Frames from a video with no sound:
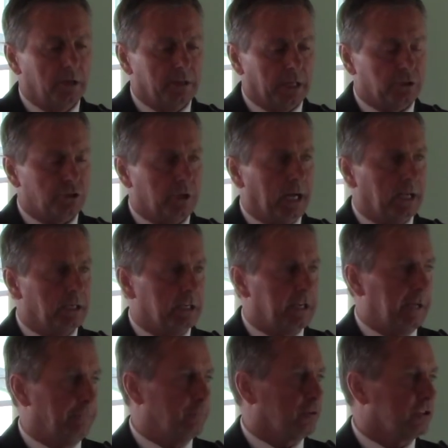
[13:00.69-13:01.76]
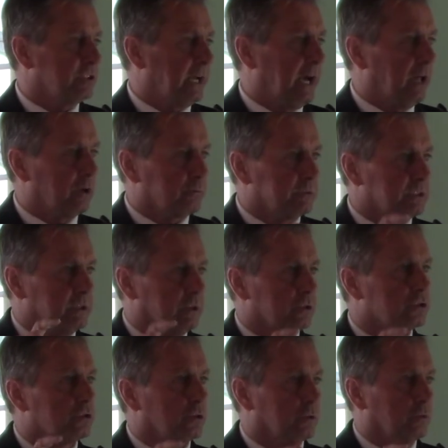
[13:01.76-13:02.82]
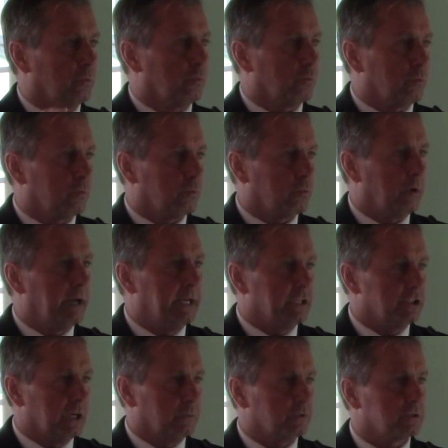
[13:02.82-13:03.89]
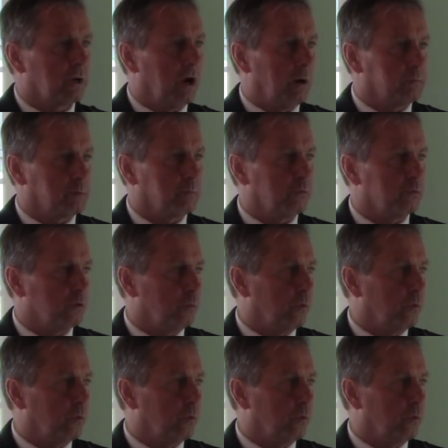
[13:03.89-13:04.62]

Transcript: that you had to keep their salaries in a certain range that was comparable to